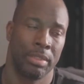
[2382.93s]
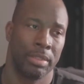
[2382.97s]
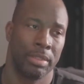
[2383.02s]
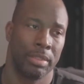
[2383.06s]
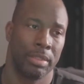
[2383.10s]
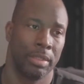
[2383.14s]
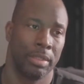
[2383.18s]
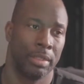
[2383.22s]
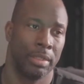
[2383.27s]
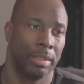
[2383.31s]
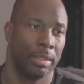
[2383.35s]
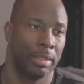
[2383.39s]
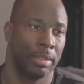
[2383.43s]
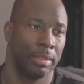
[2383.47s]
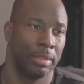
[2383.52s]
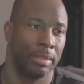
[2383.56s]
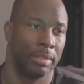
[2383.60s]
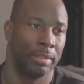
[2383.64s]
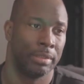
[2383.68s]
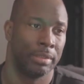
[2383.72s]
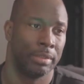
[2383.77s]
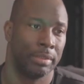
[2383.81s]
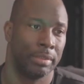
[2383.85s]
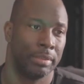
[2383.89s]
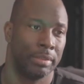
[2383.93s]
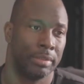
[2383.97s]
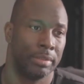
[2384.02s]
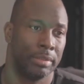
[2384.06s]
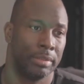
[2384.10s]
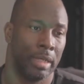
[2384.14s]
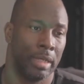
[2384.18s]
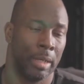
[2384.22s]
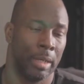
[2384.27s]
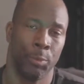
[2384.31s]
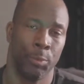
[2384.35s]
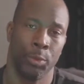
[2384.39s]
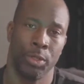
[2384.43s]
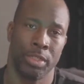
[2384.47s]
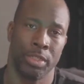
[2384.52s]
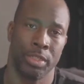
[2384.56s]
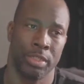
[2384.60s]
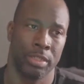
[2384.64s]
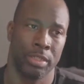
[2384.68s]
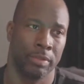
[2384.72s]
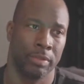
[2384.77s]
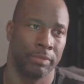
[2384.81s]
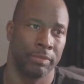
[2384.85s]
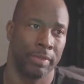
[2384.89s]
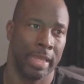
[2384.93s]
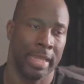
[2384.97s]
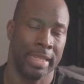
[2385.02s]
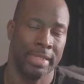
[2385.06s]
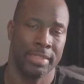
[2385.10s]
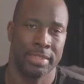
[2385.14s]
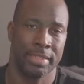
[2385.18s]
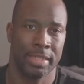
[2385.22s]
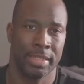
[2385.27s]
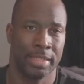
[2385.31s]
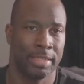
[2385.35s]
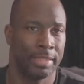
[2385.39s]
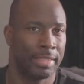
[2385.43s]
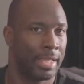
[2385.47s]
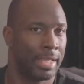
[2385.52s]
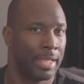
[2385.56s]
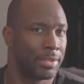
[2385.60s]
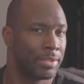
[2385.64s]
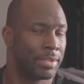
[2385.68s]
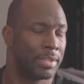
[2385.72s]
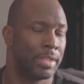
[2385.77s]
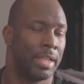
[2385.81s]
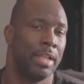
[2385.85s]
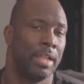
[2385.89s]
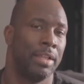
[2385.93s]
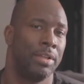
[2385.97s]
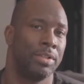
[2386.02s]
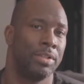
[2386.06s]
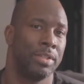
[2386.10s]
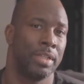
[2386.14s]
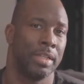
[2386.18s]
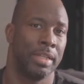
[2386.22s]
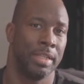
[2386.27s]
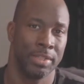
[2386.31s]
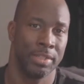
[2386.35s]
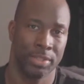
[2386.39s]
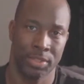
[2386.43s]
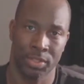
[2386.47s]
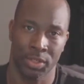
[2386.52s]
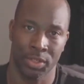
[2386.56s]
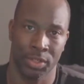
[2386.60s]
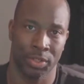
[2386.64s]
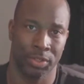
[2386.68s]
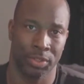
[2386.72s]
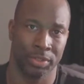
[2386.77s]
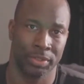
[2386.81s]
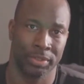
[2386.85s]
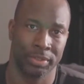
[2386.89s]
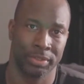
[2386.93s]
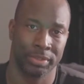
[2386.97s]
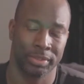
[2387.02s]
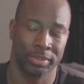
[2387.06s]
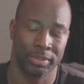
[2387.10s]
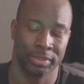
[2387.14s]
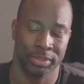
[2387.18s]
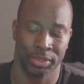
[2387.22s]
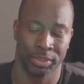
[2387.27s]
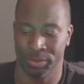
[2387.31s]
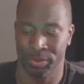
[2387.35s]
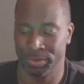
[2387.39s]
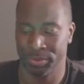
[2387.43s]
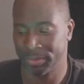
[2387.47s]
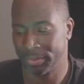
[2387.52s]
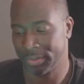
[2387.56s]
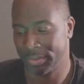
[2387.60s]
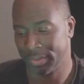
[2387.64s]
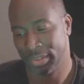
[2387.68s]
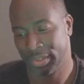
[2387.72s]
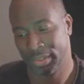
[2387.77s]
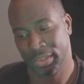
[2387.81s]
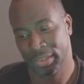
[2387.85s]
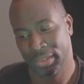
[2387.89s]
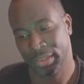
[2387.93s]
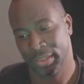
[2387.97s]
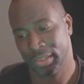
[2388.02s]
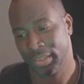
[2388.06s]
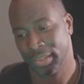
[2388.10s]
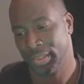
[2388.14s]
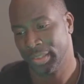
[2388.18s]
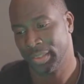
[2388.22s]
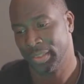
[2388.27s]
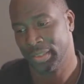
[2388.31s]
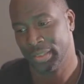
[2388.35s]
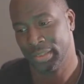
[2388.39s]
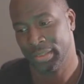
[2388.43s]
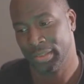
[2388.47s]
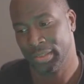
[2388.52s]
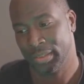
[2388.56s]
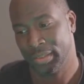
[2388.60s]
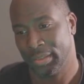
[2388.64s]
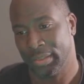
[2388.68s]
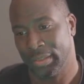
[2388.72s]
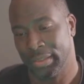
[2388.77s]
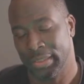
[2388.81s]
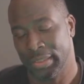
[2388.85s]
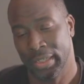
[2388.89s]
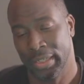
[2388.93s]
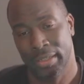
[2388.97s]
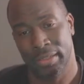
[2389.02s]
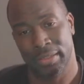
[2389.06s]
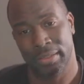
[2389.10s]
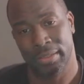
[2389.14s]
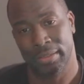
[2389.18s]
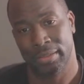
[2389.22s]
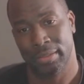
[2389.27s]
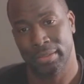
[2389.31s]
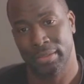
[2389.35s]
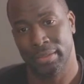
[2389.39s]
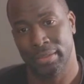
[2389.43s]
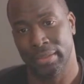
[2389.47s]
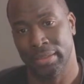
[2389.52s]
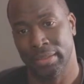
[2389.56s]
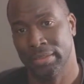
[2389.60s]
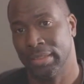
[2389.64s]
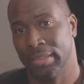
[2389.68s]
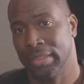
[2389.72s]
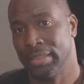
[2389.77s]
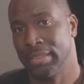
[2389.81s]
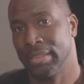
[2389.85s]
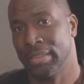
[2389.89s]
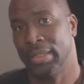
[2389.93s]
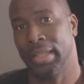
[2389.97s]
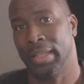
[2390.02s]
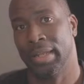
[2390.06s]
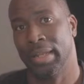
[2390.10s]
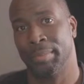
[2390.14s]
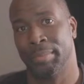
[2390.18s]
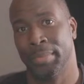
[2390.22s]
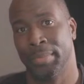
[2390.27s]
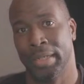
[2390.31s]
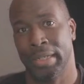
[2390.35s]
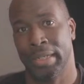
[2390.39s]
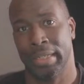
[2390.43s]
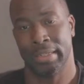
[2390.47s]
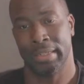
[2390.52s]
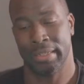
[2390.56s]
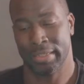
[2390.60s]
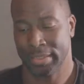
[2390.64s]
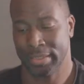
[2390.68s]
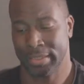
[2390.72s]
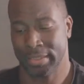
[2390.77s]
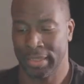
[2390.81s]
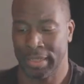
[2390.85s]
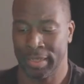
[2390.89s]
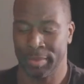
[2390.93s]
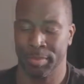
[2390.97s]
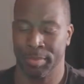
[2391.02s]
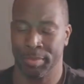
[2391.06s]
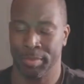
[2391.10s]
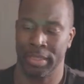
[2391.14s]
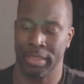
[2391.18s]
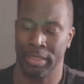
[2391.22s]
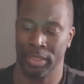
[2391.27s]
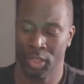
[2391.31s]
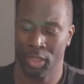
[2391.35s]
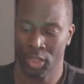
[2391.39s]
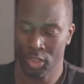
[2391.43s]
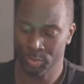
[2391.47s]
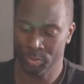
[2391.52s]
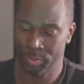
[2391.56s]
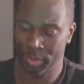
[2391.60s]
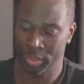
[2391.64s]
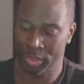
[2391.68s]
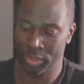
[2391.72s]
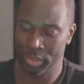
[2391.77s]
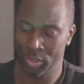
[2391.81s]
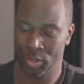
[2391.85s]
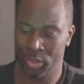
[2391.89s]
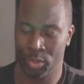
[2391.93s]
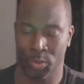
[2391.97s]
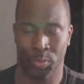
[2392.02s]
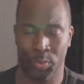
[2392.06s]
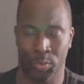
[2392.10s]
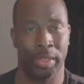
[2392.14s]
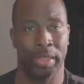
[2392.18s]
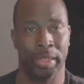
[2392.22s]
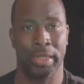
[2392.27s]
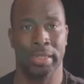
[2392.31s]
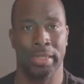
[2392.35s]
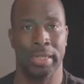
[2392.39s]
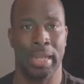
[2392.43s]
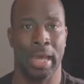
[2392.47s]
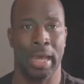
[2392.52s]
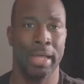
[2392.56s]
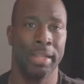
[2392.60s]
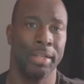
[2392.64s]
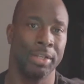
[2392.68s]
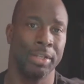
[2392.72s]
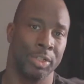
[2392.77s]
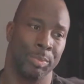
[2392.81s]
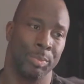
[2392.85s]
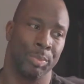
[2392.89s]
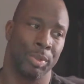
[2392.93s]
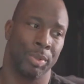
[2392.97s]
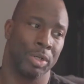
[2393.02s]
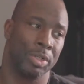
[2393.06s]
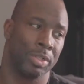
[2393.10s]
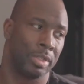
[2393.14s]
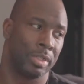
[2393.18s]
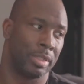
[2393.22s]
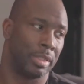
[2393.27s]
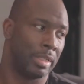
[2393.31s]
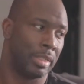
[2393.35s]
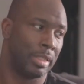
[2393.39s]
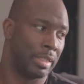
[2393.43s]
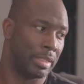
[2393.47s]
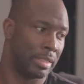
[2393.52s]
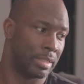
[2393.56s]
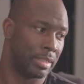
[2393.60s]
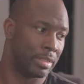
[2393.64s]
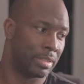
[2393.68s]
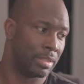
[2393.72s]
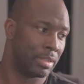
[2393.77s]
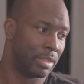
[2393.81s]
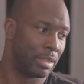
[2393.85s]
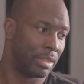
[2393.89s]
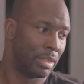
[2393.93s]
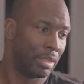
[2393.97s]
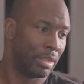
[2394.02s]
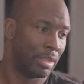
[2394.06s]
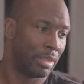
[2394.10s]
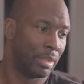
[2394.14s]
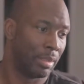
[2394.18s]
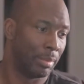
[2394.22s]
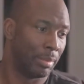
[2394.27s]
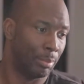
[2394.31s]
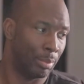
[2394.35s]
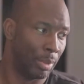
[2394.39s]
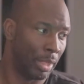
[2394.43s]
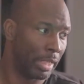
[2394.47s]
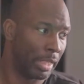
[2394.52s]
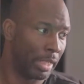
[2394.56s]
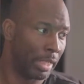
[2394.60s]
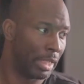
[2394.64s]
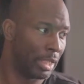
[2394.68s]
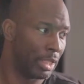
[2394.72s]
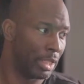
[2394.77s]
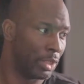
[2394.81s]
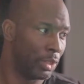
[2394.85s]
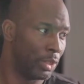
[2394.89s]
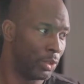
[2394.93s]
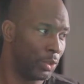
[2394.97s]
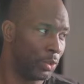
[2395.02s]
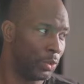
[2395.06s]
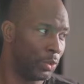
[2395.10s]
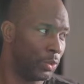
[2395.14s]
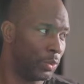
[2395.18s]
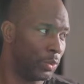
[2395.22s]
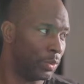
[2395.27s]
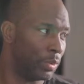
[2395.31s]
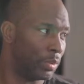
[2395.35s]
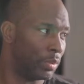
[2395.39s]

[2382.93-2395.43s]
Uh, upwards of eight to ten thousand dollars an install. So yeah, that's that's a lot of money. That's a lot of money lost because you don't want to acknowledge a person is bringing you